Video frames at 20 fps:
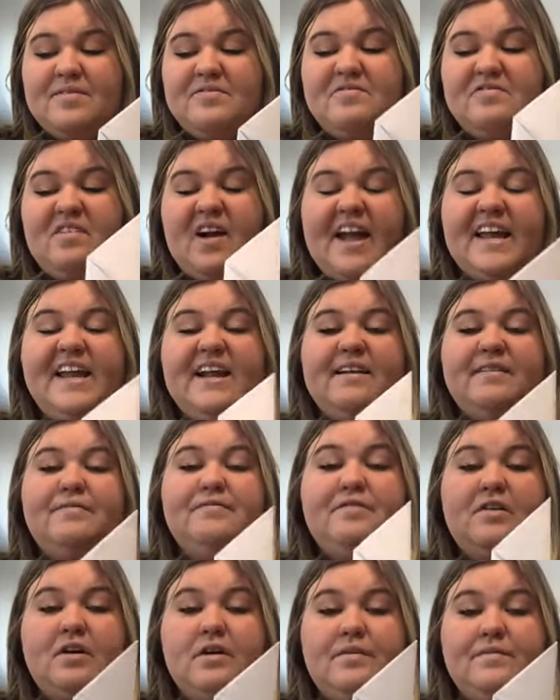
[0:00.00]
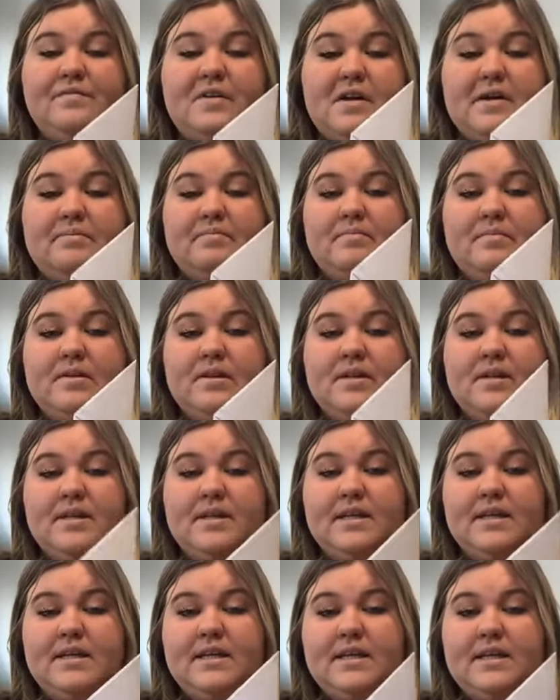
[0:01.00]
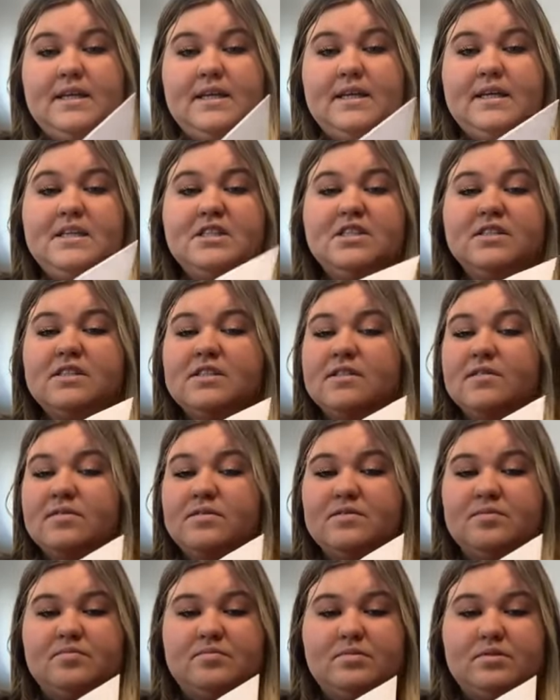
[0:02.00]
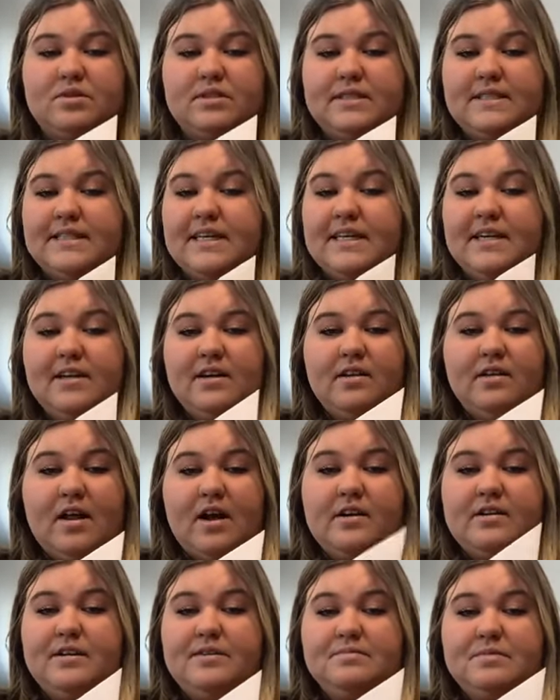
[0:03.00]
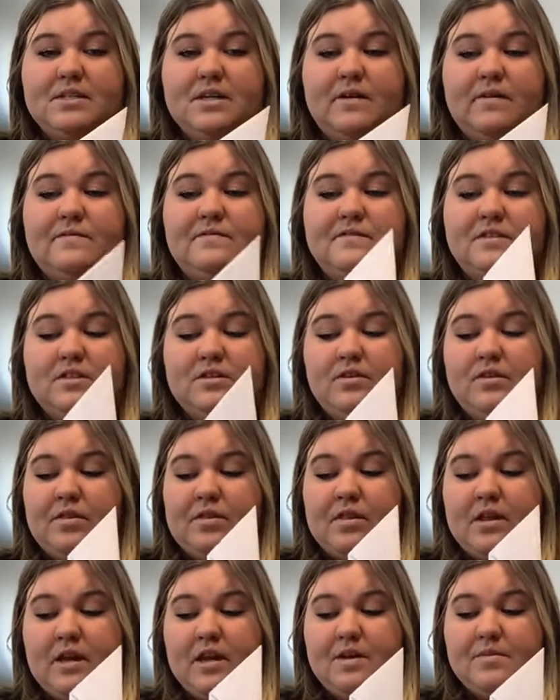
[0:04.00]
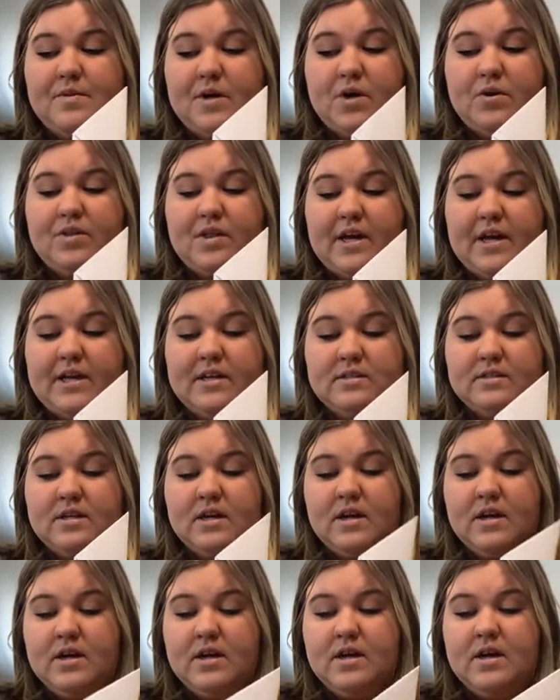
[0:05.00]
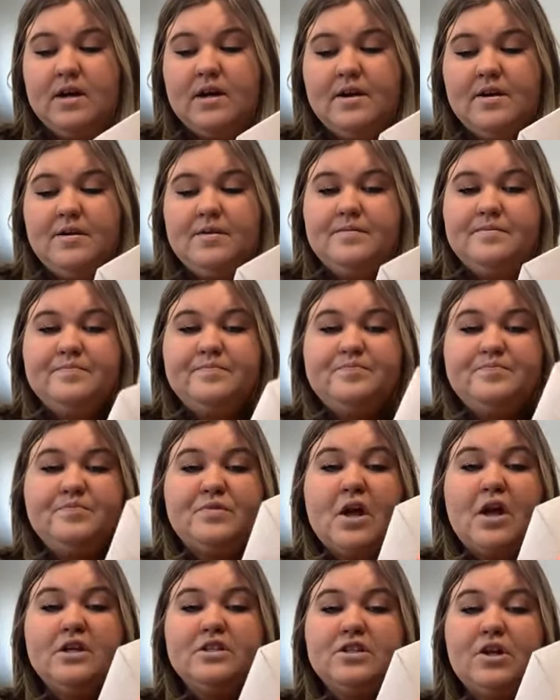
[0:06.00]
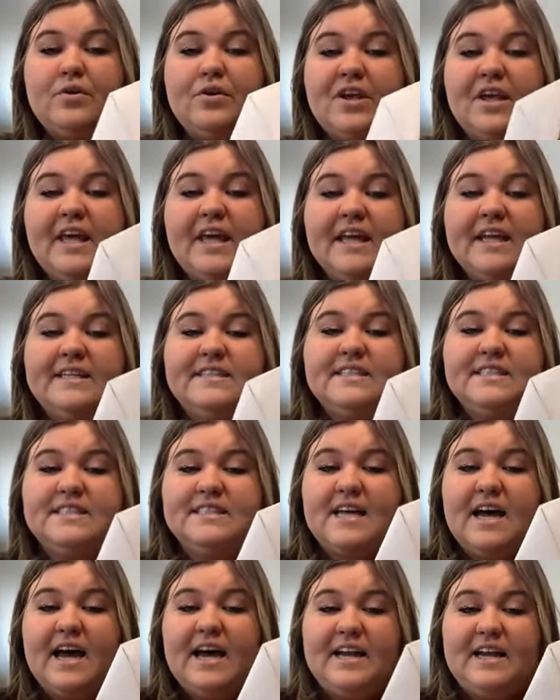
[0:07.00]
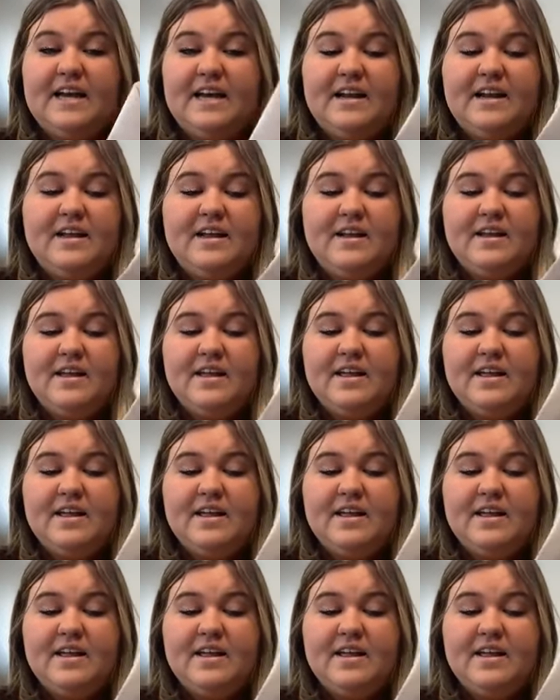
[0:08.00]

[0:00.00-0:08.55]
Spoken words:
Right in front of him. He just didn't allow himself to think about this. So he decided